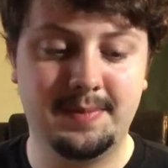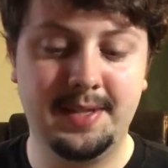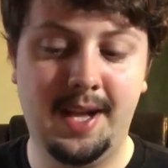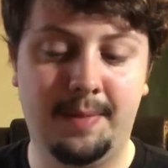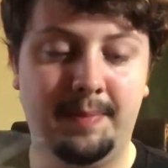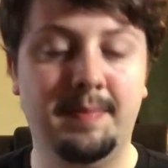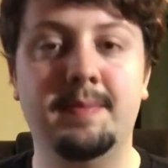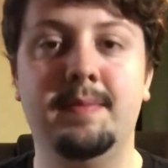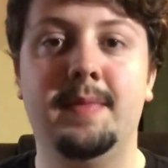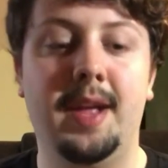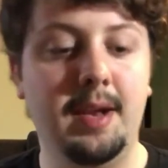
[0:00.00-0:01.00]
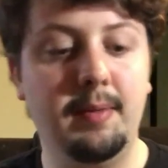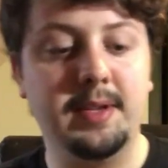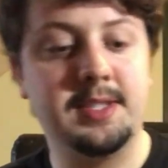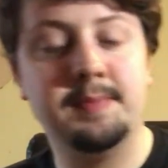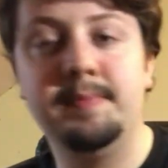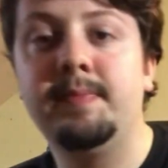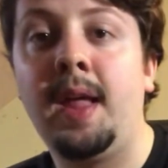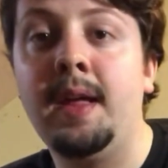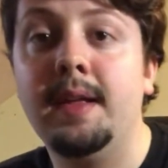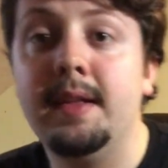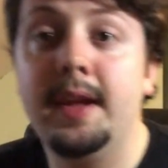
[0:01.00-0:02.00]
Yeah. Anyways,
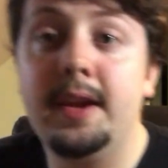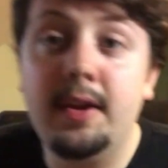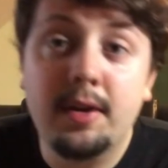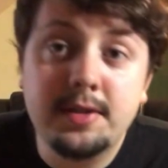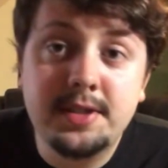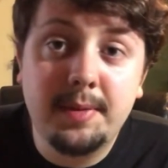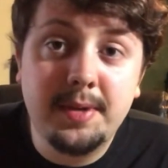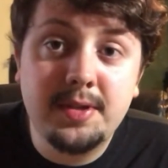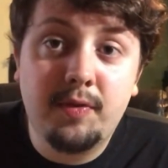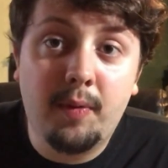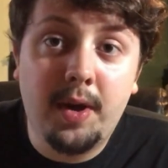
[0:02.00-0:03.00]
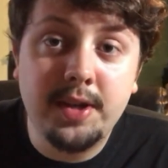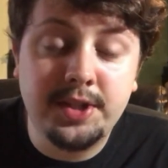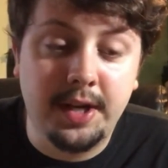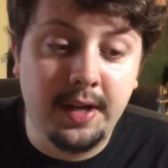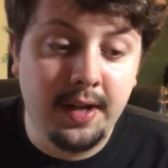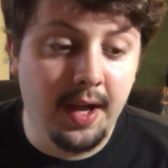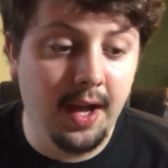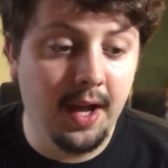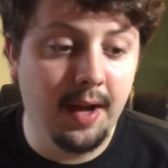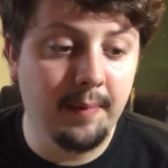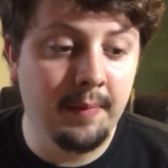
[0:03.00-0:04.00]
thank you all so much for watching.
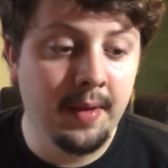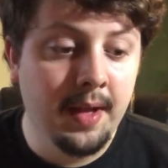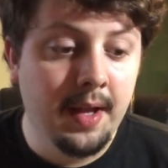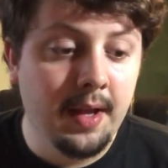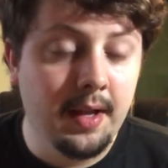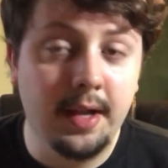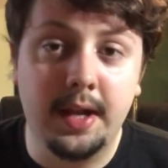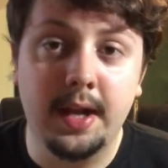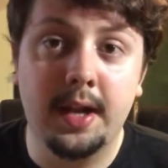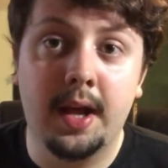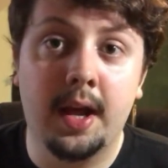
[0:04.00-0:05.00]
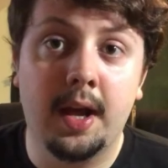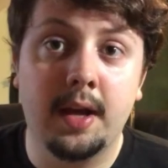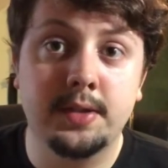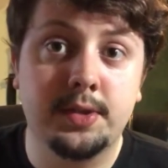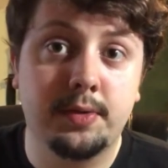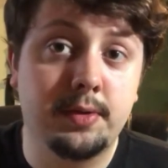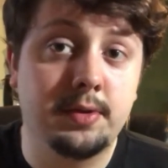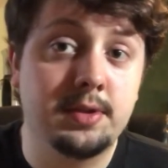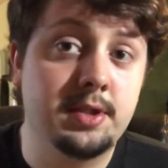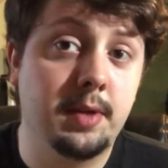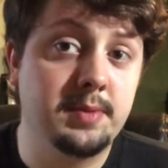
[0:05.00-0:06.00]
You can
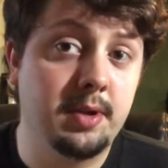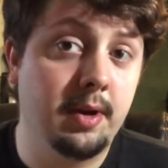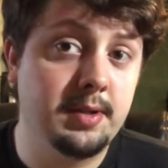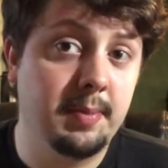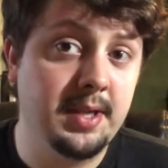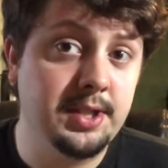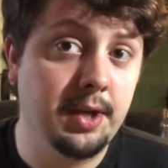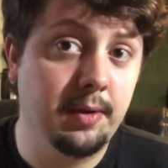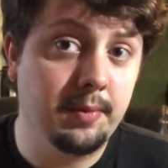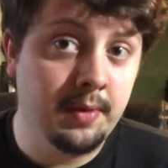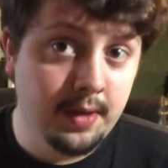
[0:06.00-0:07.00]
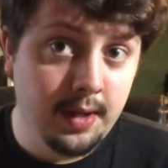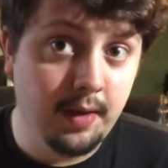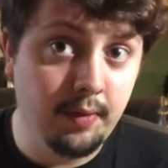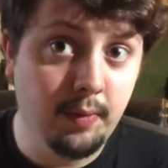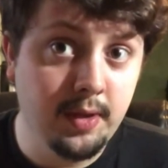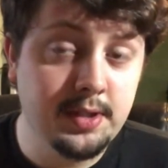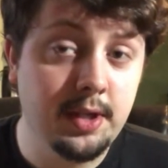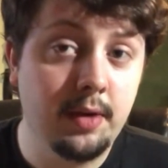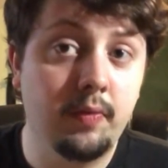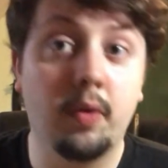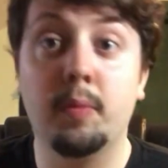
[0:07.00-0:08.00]
subscribe to my channel if you want
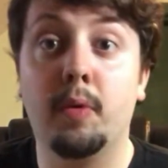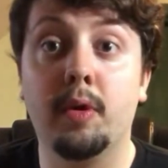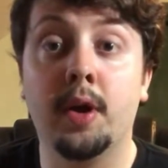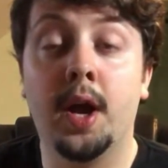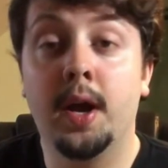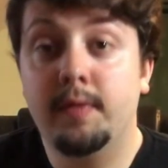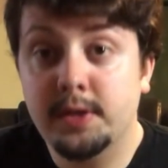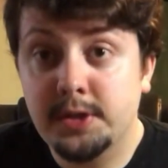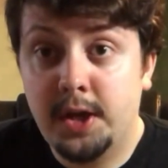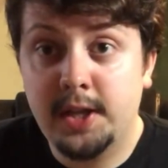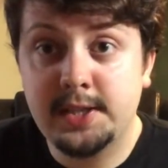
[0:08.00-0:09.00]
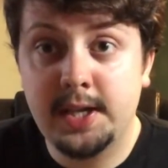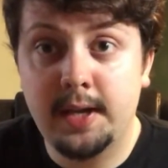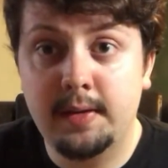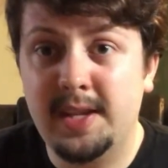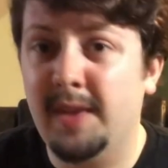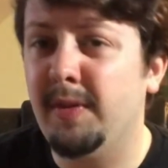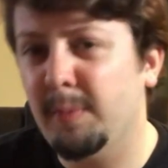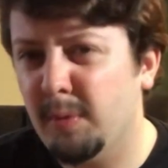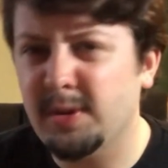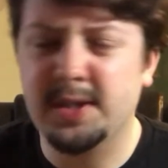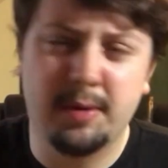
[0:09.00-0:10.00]
to for more future content. Definitely
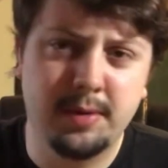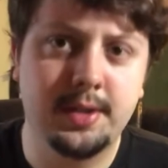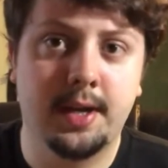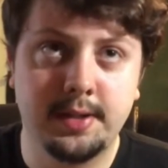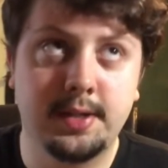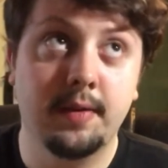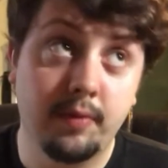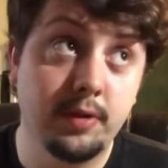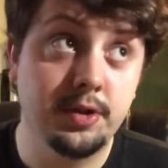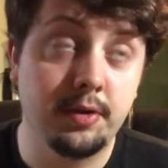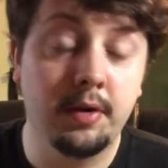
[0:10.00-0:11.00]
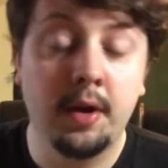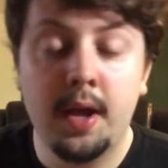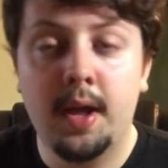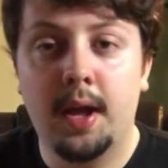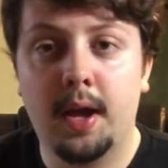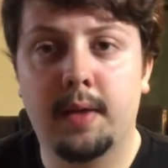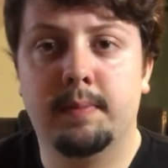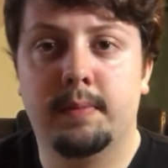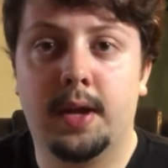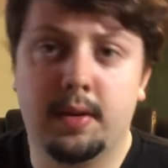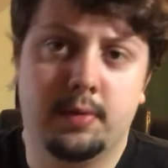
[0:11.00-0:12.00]
more Star Wars content for sure.
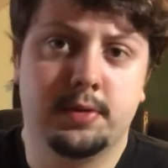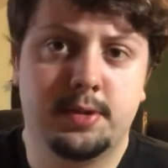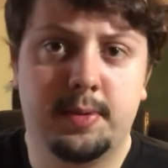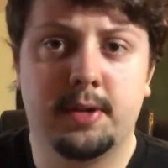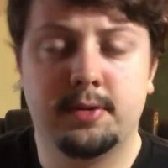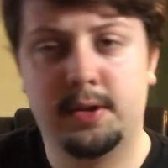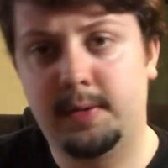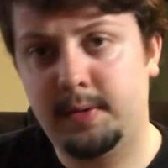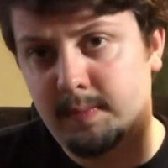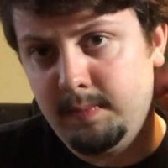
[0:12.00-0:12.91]
Got a little Star Trek,